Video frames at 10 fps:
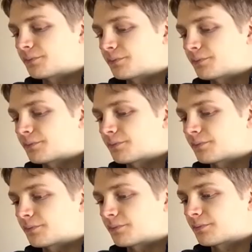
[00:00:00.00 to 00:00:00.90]

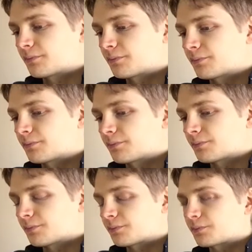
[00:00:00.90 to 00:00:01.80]

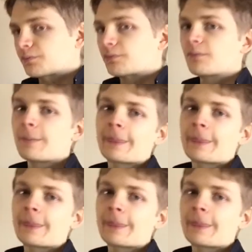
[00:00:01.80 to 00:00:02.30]
[no speech]